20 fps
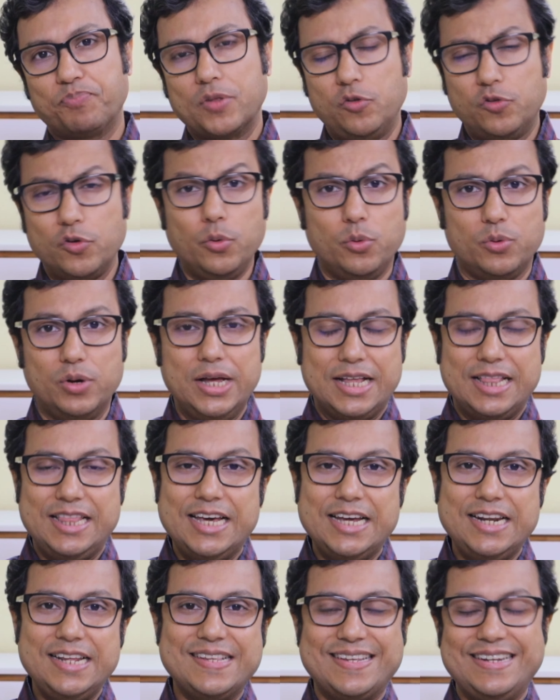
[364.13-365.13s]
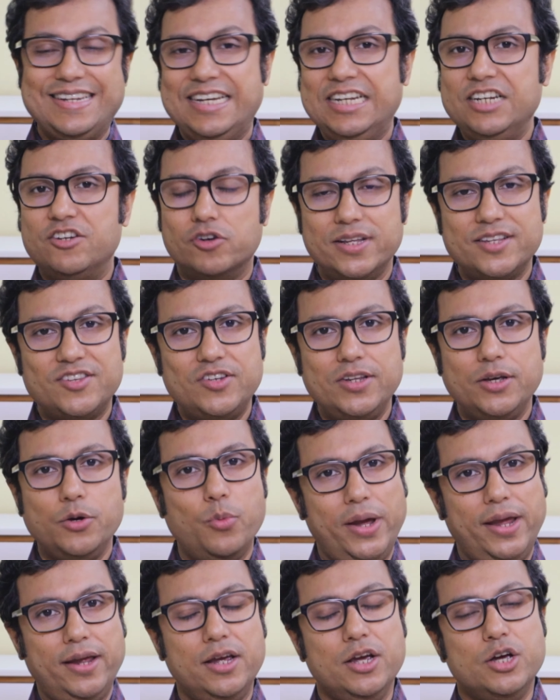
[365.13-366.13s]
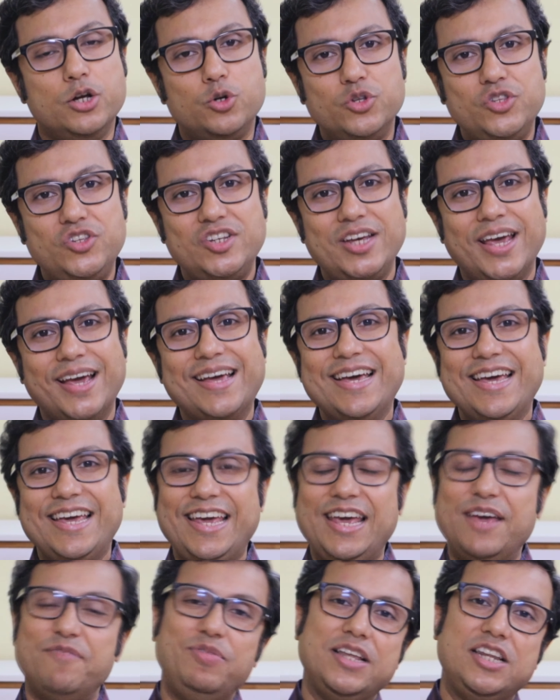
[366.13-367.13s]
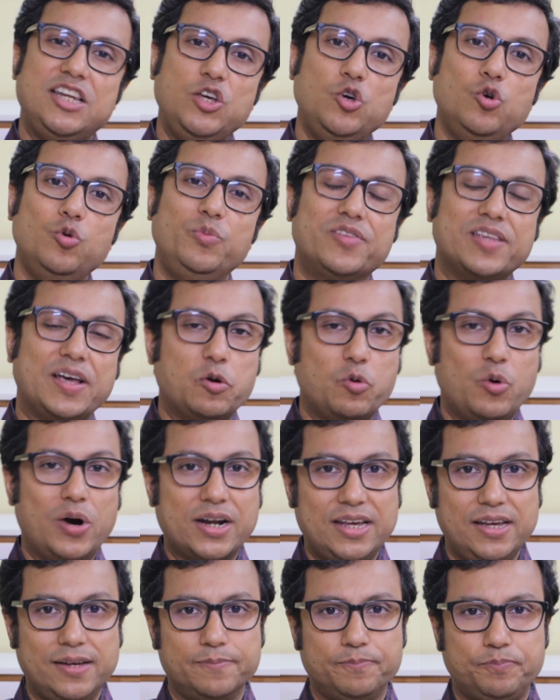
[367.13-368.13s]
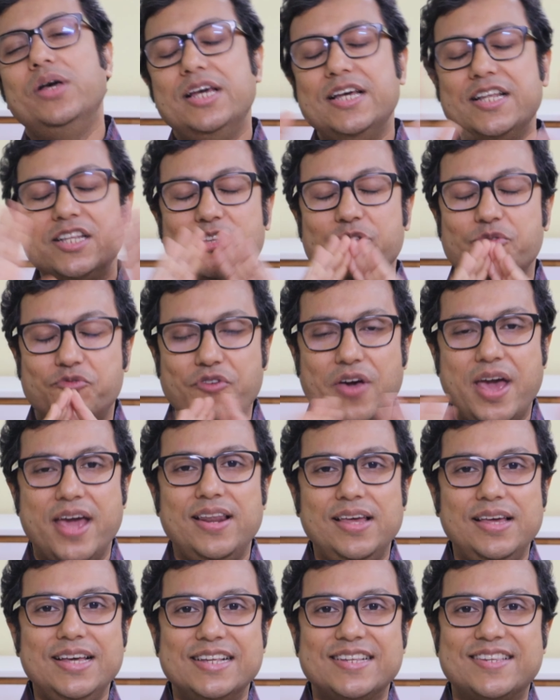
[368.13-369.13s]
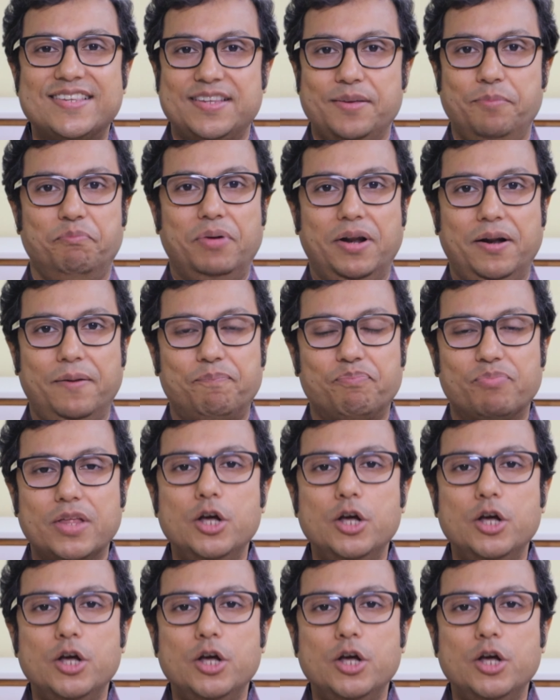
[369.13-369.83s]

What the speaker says: So there is an interesting way to check if the tubes are working. It's very simple.